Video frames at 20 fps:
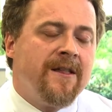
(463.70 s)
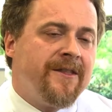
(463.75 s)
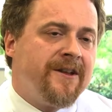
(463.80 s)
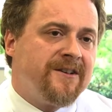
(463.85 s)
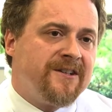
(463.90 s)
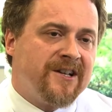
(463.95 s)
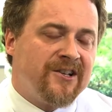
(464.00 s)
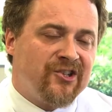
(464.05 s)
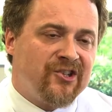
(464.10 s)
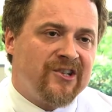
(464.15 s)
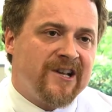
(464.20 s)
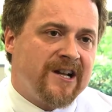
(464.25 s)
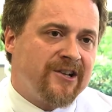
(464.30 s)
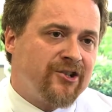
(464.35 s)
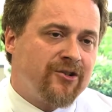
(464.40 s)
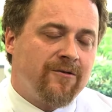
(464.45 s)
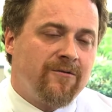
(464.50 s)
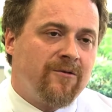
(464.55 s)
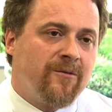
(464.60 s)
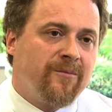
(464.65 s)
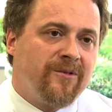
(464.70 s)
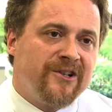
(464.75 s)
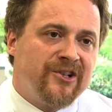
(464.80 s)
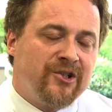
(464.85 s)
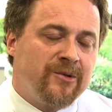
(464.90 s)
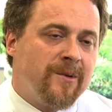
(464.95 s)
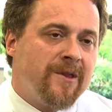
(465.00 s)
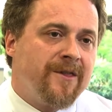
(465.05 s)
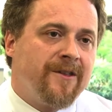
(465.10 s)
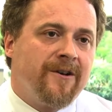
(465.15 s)
that testosterone
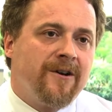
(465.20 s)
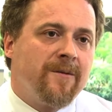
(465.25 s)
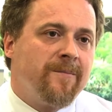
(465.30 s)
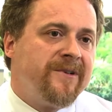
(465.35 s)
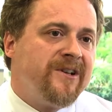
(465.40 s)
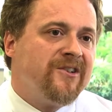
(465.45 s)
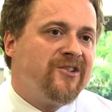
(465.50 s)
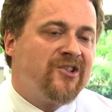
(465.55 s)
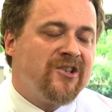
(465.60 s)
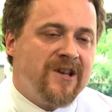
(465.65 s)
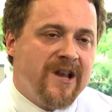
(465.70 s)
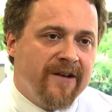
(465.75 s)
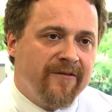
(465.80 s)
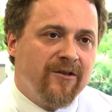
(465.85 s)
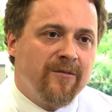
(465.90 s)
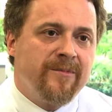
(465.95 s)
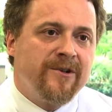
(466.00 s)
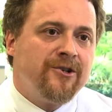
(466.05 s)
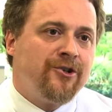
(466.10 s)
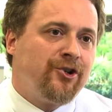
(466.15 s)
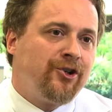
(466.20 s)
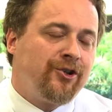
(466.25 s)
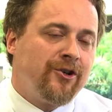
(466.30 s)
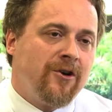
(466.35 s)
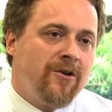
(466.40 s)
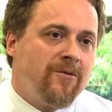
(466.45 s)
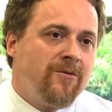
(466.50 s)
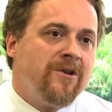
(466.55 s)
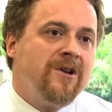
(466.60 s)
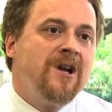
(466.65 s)
replacement therapy has never been
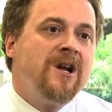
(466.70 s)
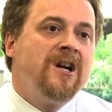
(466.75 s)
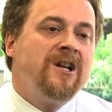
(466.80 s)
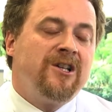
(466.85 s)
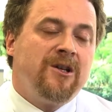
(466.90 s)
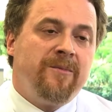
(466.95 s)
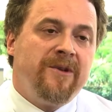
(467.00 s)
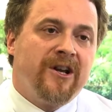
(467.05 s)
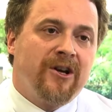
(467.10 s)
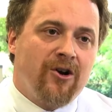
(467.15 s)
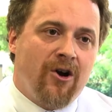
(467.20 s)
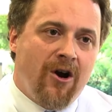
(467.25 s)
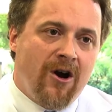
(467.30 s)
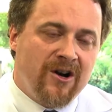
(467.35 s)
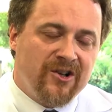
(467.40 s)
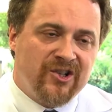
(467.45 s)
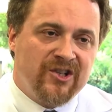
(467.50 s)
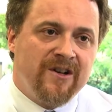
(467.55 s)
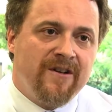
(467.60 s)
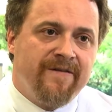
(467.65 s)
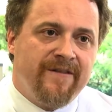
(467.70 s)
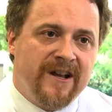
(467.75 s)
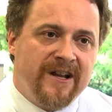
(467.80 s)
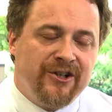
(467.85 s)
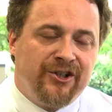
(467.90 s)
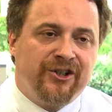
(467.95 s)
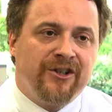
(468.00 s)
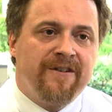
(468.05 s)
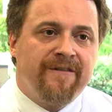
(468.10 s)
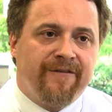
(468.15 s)
shown to be a causative
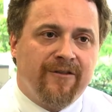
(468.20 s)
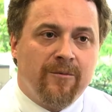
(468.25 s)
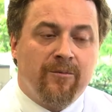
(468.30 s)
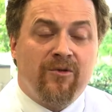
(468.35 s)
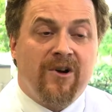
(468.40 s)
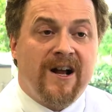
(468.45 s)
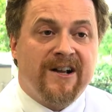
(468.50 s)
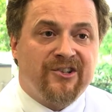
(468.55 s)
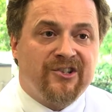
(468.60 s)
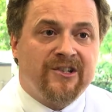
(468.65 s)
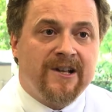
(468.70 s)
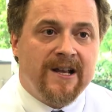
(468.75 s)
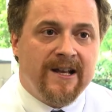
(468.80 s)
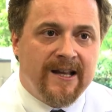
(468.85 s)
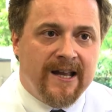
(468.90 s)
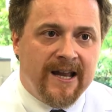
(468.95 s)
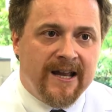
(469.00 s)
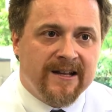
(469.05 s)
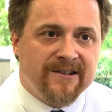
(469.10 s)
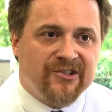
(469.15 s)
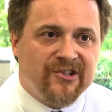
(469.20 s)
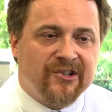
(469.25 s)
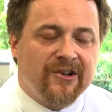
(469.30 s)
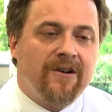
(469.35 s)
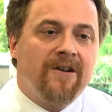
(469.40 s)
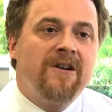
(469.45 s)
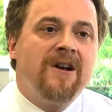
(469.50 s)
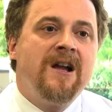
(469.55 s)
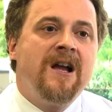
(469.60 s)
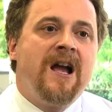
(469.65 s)
agent for prostate
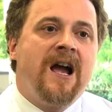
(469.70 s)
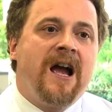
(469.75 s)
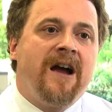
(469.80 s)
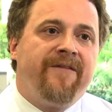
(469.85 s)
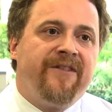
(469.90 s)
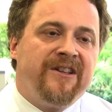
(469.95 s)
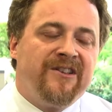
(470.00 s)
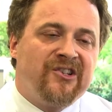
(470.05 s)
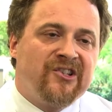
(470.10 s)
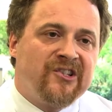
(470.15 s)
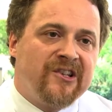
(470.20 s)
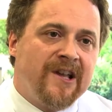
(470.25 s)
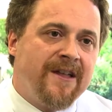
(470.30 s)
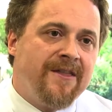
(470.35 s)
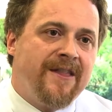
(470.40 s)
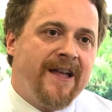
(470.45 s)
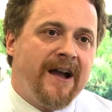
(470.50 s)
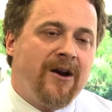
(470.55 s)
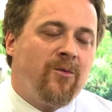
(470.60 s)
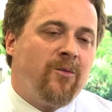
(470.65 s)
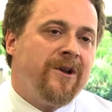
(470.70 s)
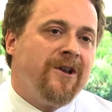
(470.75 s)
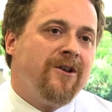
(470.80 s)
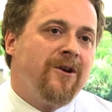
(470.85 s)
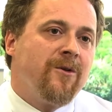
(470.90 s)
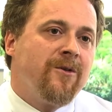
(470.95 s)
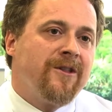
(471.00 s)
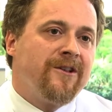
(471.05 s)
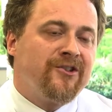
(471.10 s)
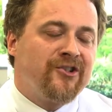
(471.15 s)
cancer. Having said that, we
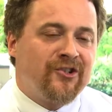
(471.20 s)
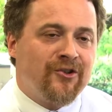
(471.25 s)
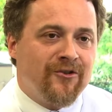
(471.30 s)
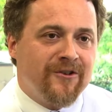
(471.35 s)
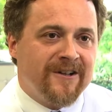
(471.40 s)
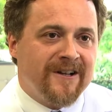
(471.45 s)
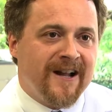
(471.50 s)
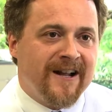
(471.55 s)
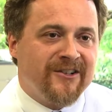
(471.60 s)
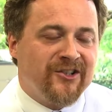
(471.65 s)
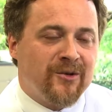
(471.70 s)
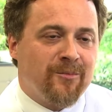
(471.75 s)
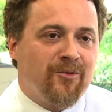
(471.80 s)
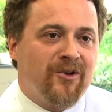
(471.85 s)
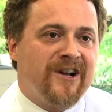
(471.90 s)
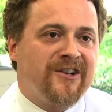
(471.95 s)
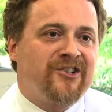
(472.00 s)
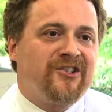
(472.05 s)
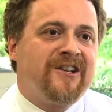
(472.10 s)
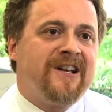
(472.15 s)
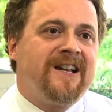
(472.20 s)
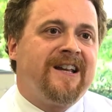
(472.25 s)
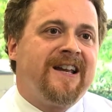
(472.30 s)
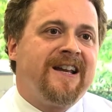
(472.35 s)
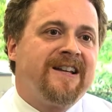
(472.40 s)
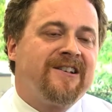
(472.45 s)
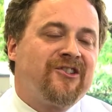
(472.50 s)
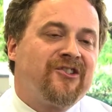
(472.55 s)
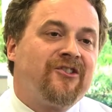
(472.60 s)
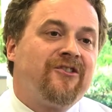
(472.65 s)
know that certain kinds of prostate
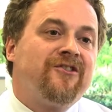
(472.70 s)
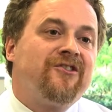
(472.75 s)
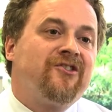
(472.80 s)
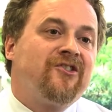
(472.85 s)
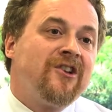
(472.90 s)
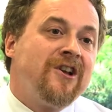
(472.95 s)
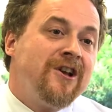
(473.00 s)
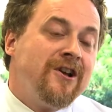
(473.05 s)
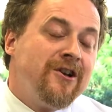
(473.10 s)
cancers